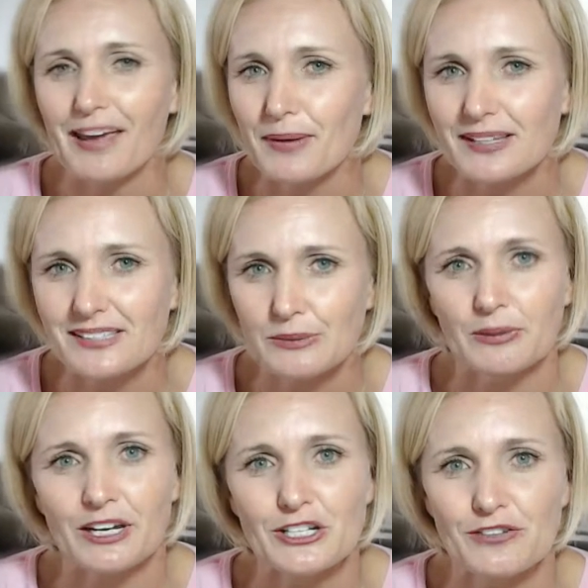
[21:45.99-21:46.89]
best
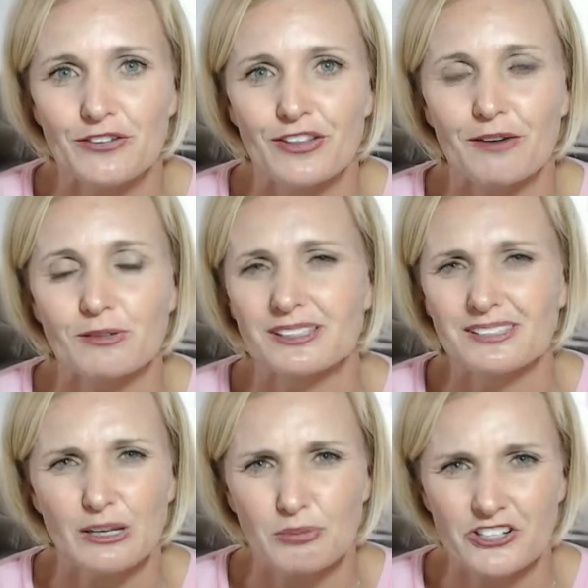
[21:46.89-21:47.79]
explanation for that was it's
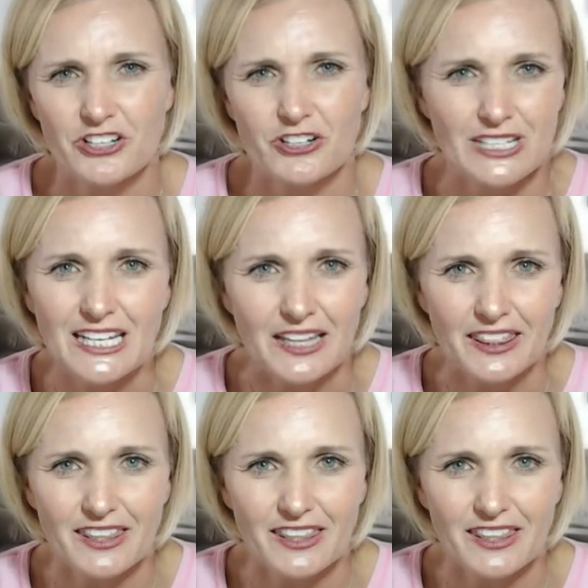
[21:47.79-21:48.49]
like brushing your teeth.